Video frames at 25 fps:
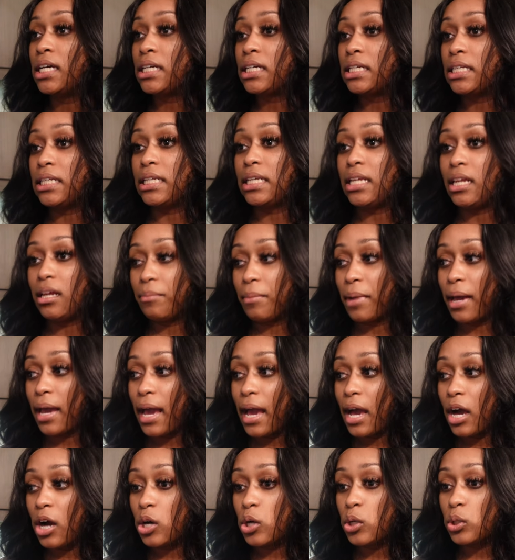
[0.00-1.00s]
clean up my
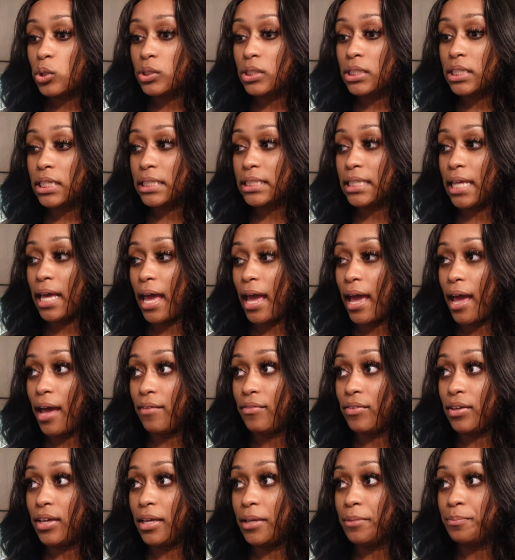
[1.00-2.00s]
house because I
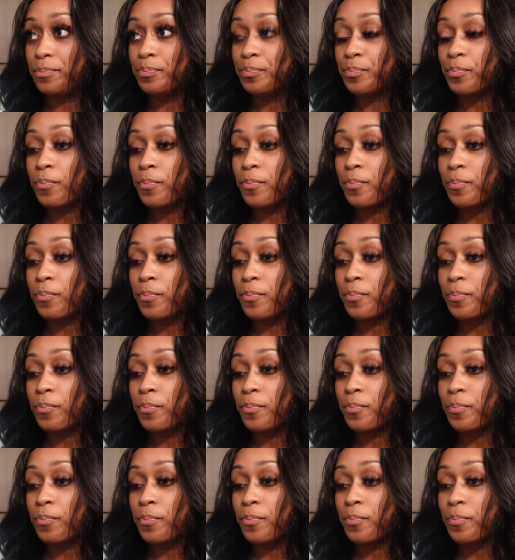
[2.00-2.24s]
haven't